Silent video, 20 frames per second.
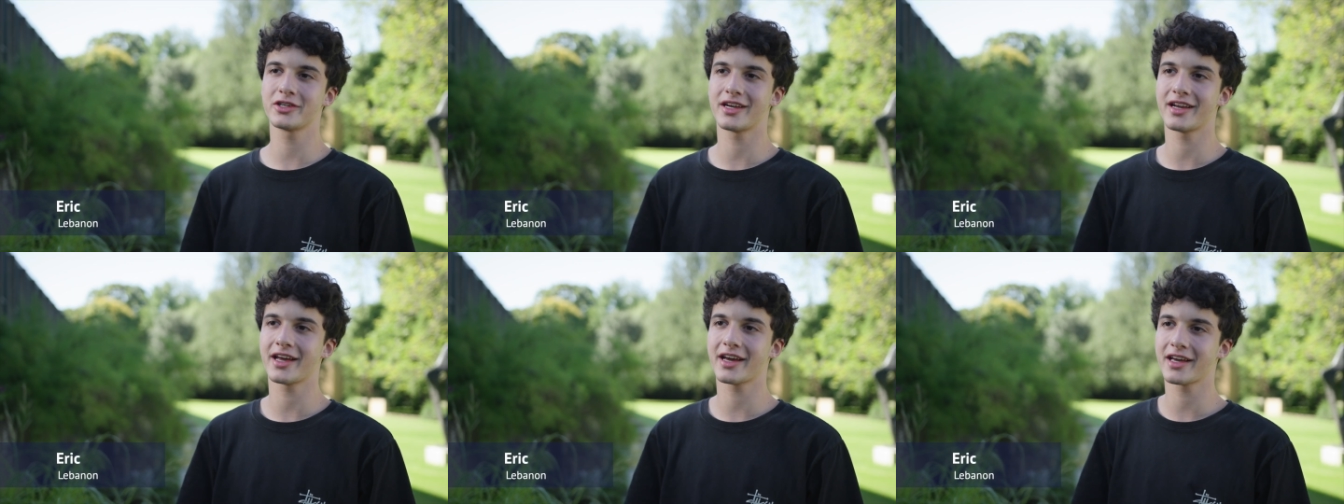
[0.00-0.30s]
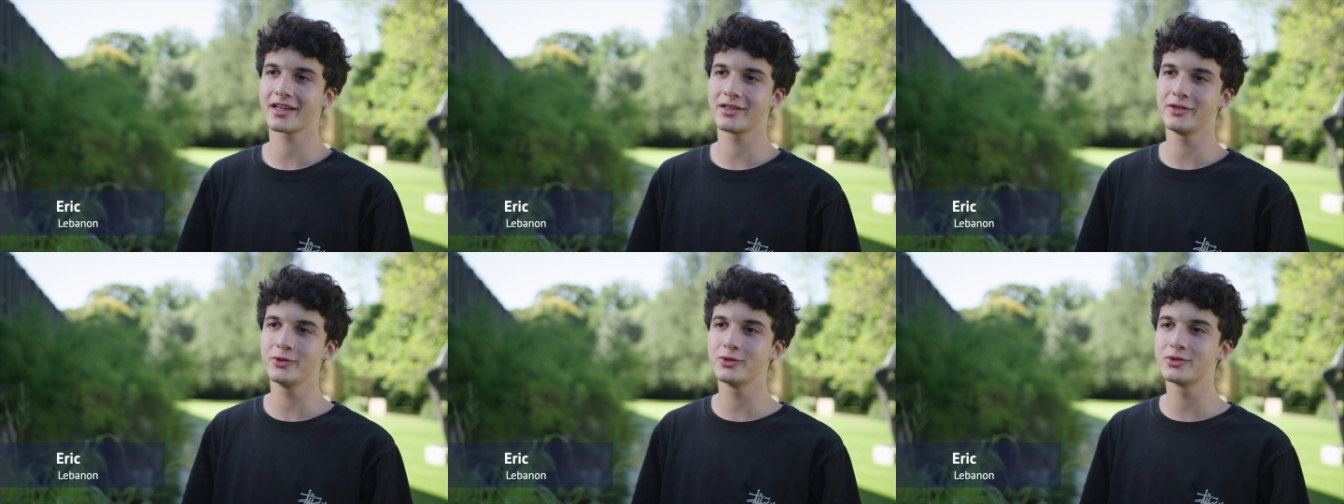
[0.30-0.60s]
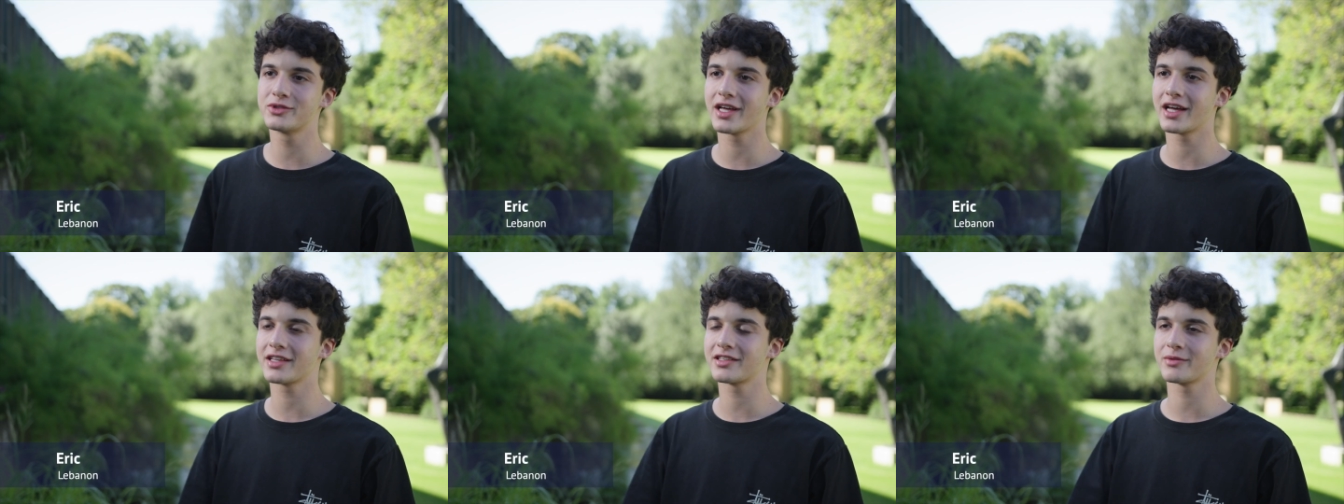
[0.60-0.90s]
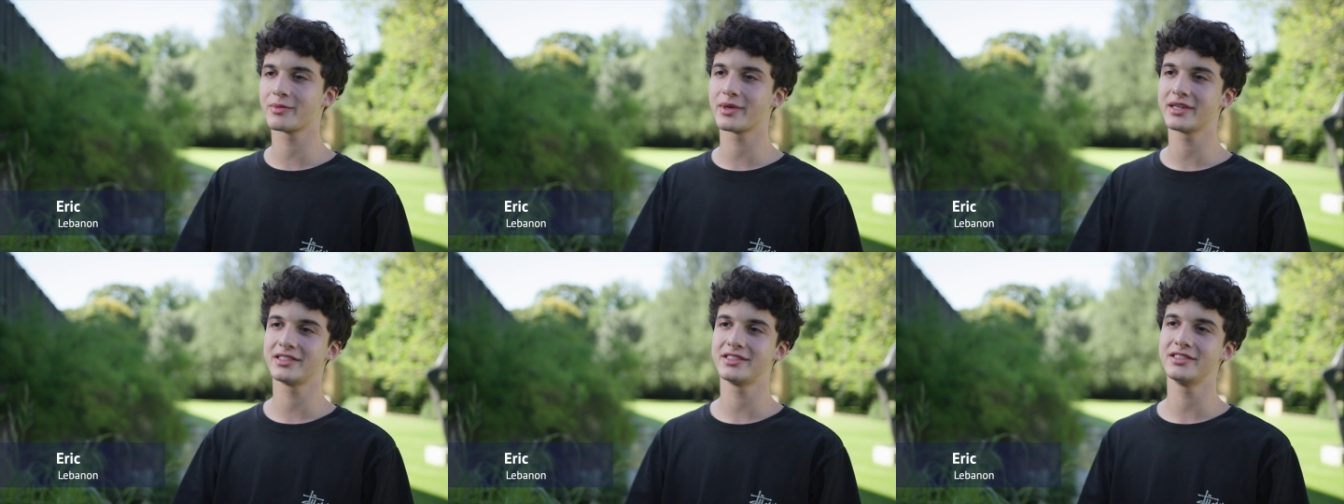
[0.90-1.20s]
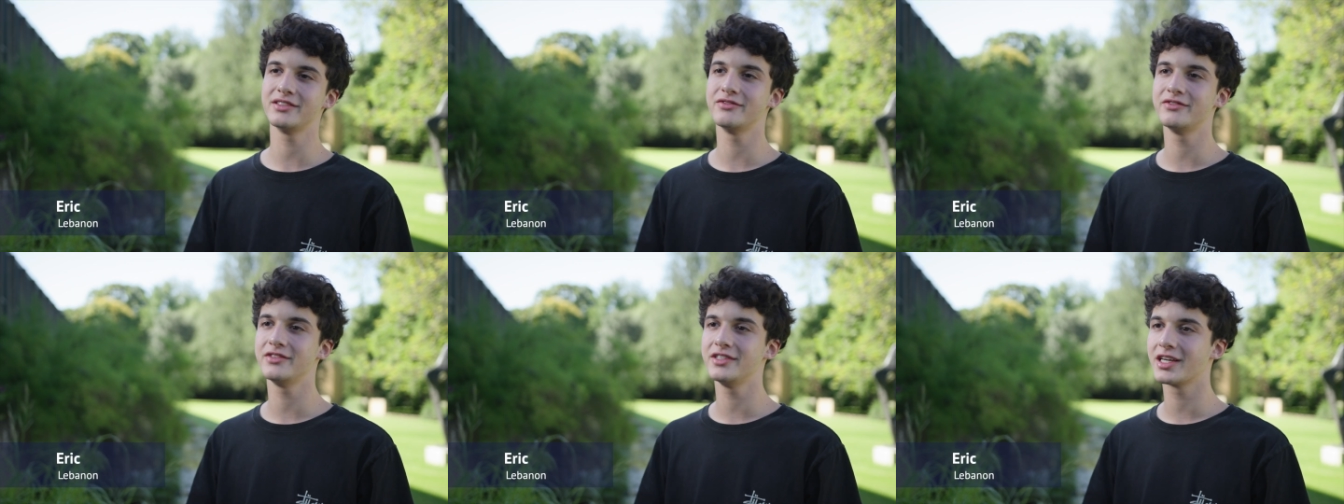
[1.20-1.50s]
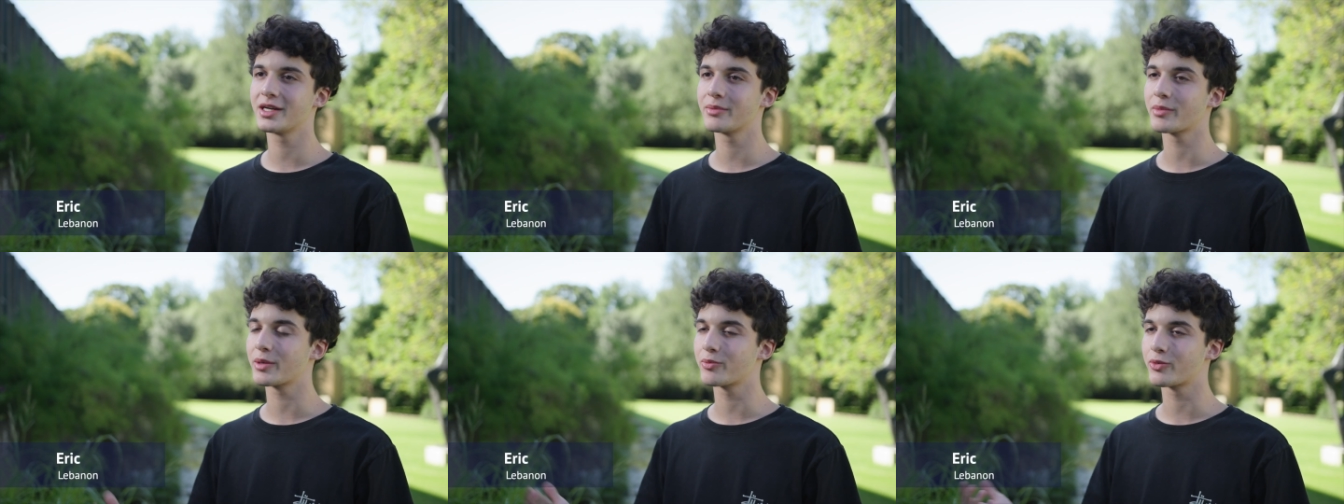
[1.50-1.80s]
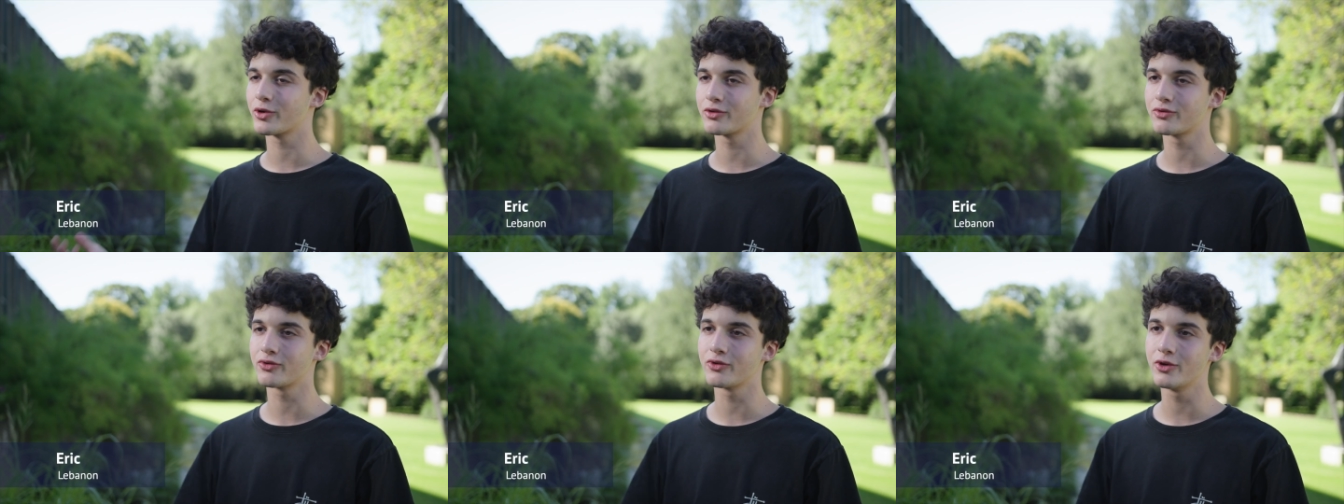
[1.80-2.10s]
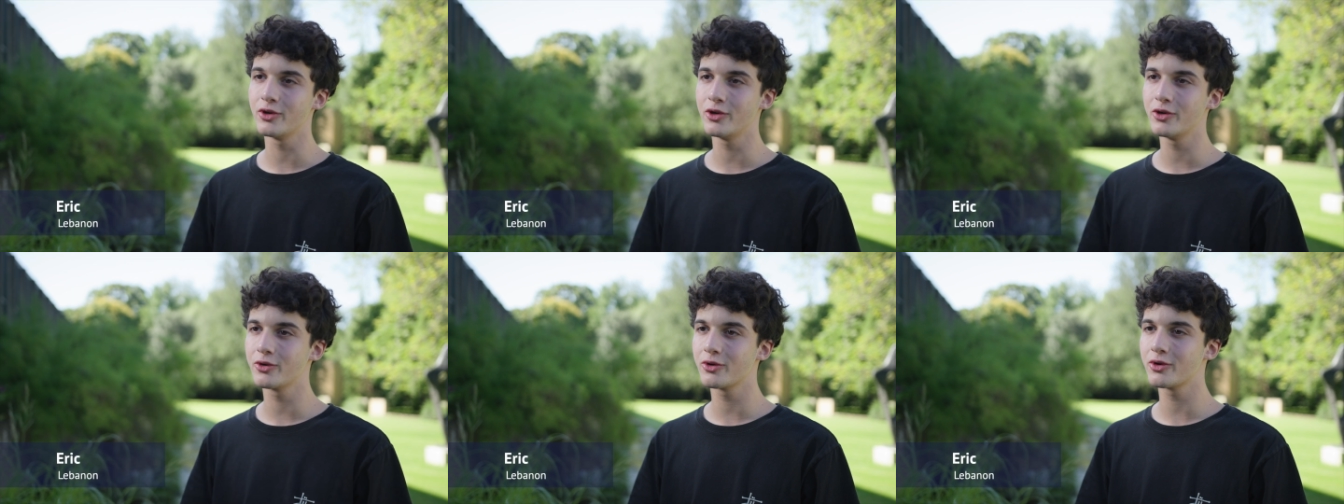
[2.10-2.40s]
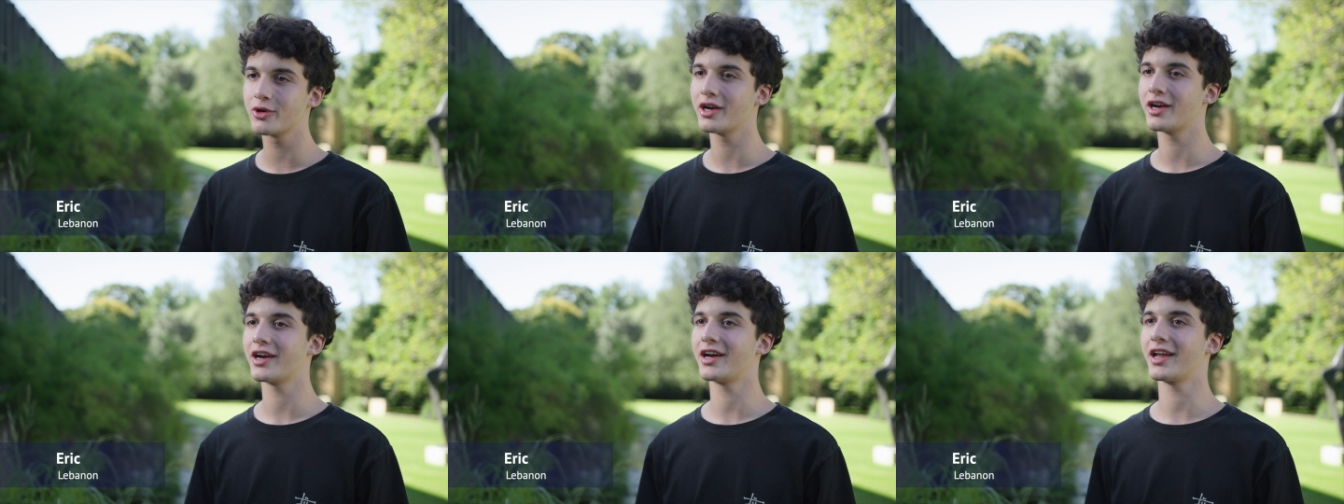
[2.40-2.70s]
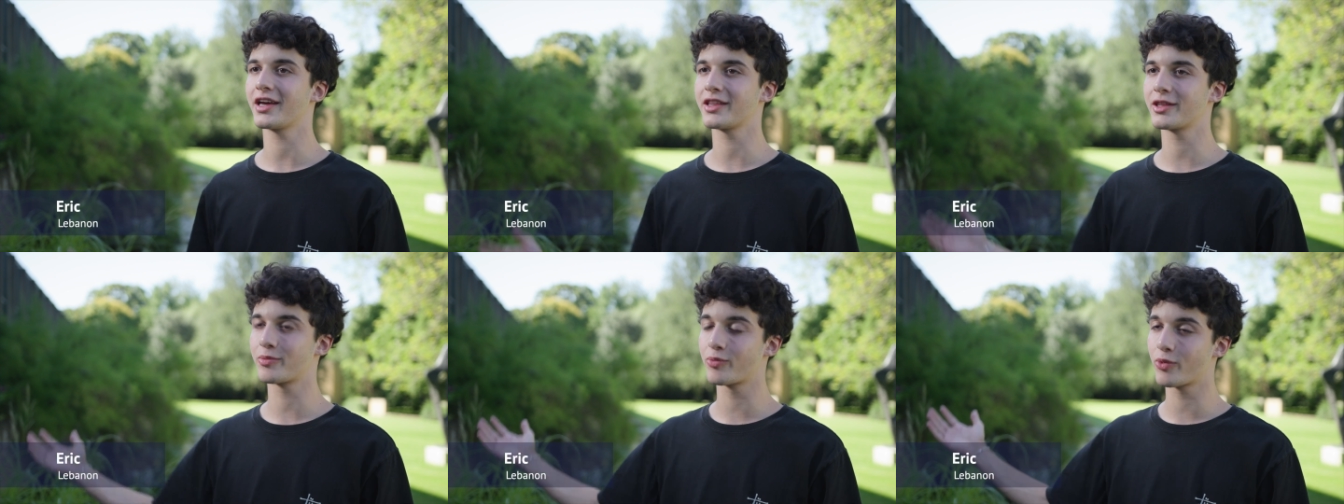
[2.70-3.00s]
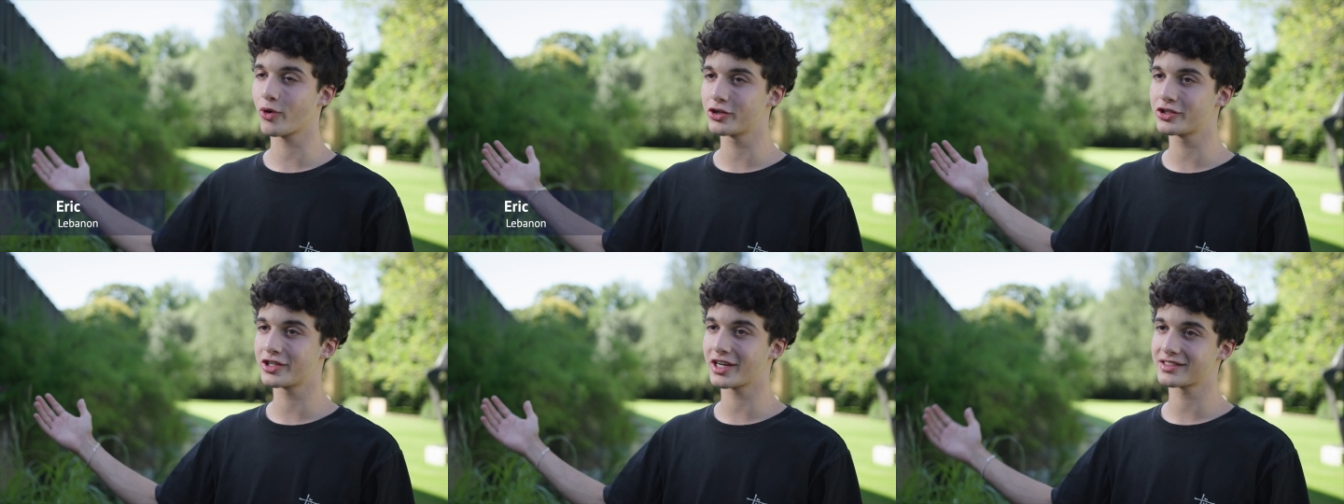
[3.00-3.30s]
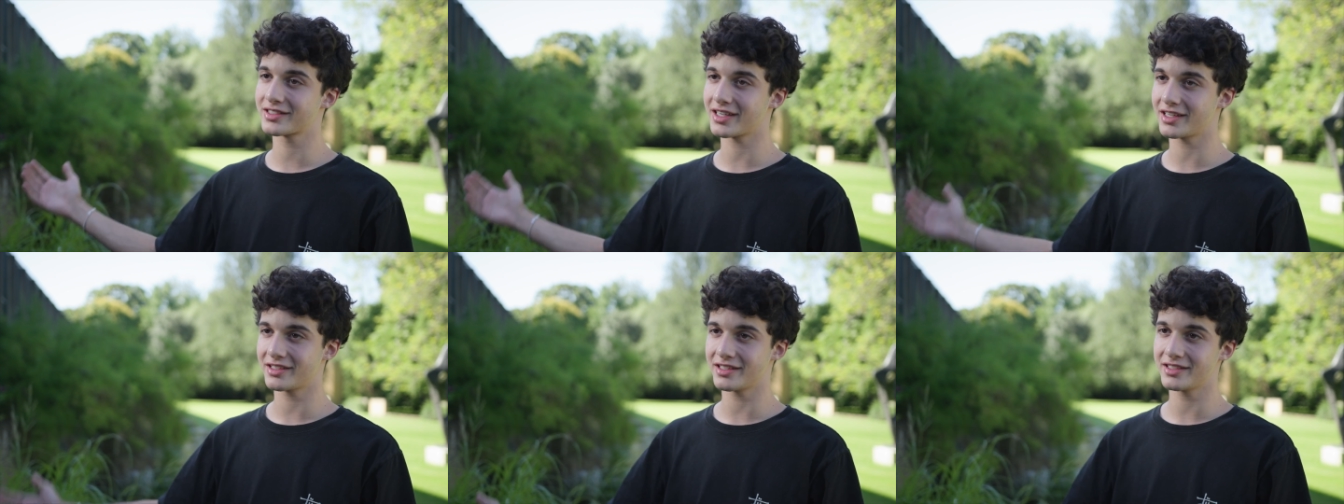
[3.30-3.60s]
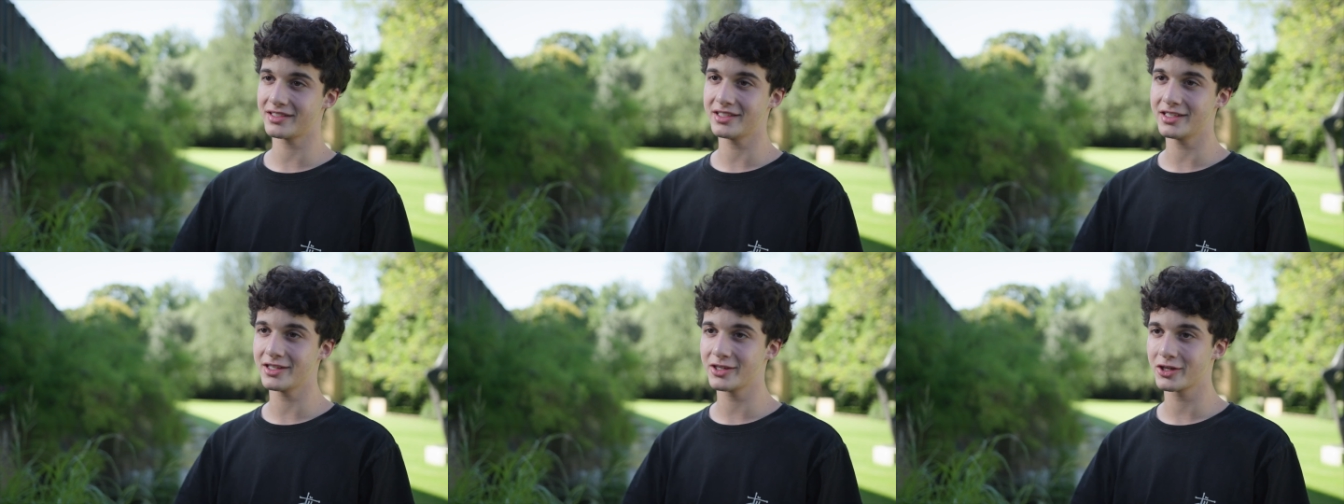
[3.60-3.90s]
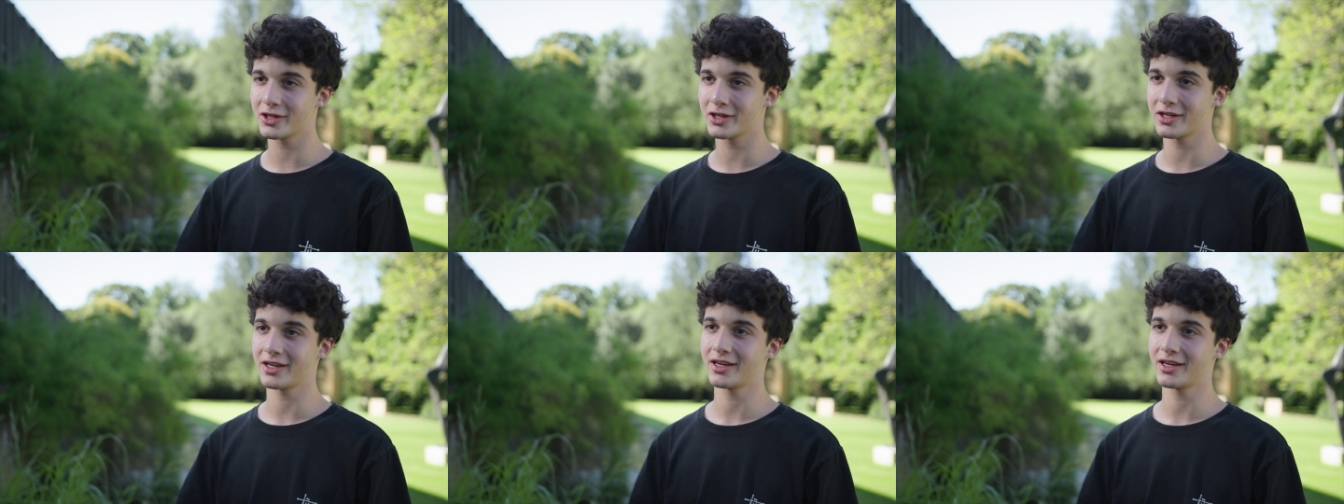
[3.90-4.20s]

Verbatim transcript: and I can use that in my CV and my portfolio, like the projects I did here.